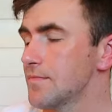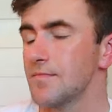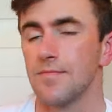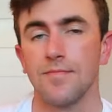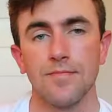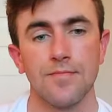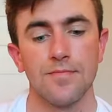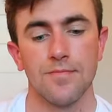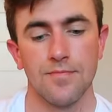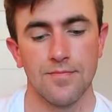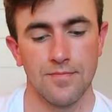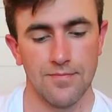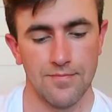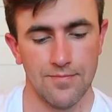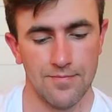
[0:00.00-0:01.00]

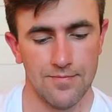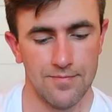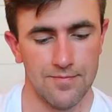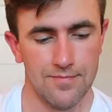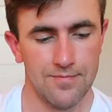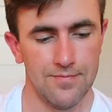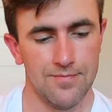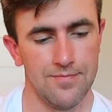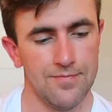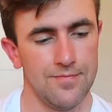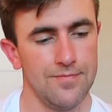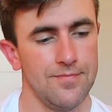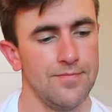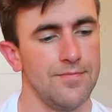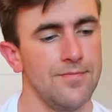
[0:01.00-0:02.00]

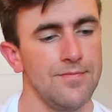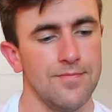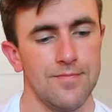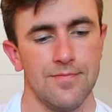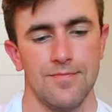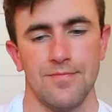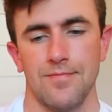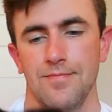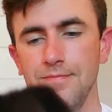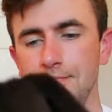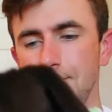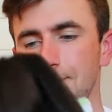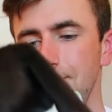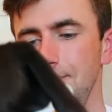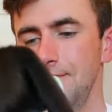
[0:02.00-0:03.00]

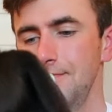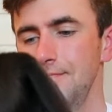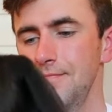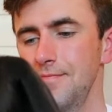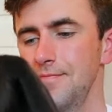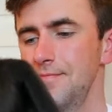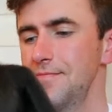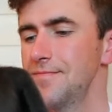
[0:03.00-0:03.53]
(silent)